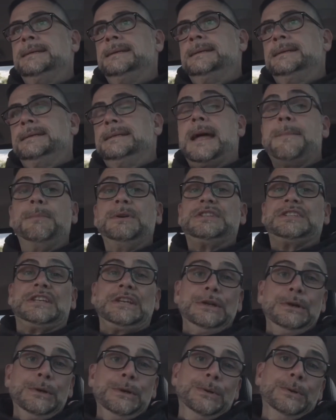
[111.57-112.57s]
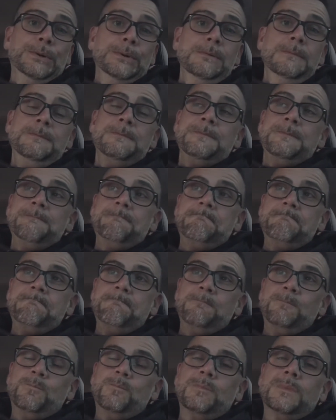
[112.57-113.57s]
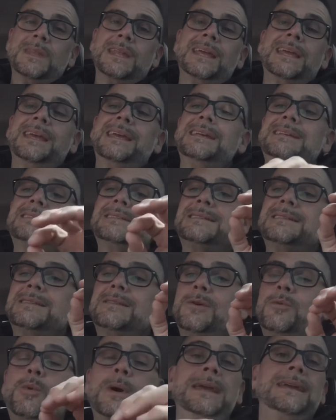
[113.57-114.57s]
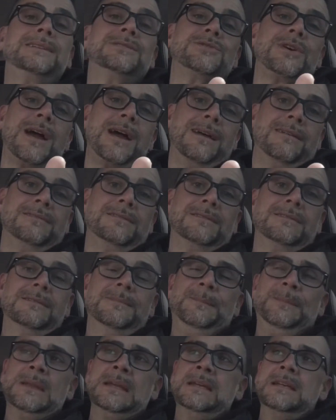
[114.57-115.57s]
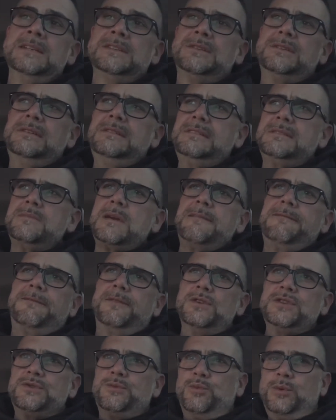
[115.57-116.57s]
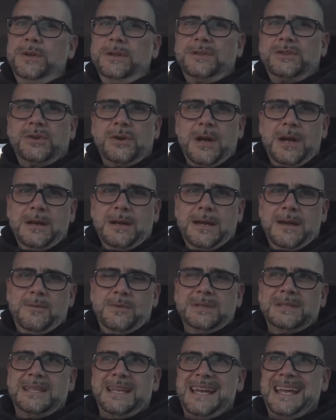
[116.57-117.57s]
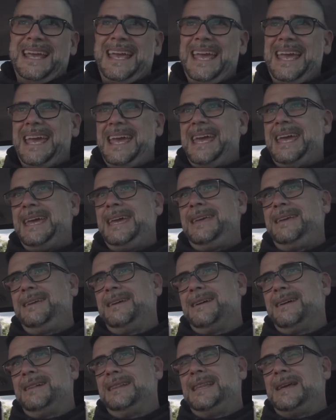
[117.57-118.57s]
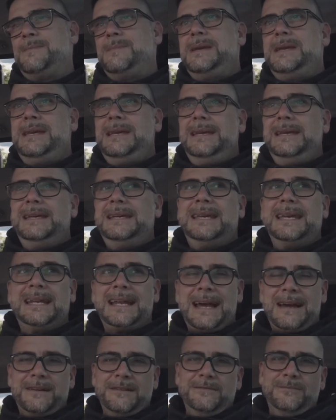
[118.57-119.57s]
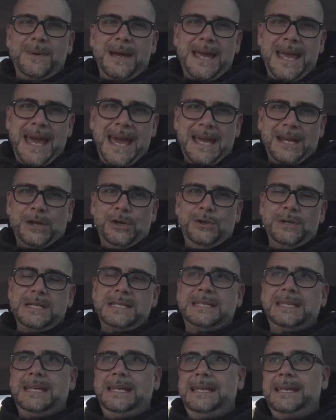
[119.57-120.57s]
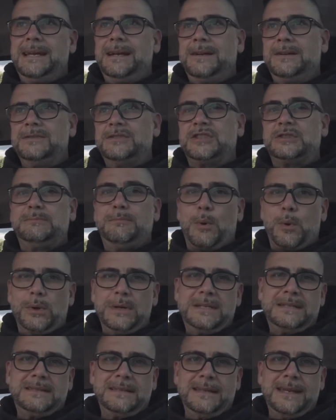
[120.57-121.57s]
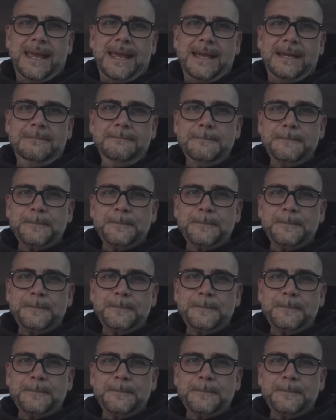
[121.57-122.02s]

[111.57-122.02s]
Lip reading: Number two is the way it drives. So this is my first real truck. I was like, hey, let me get out of my Acura TL sports sedan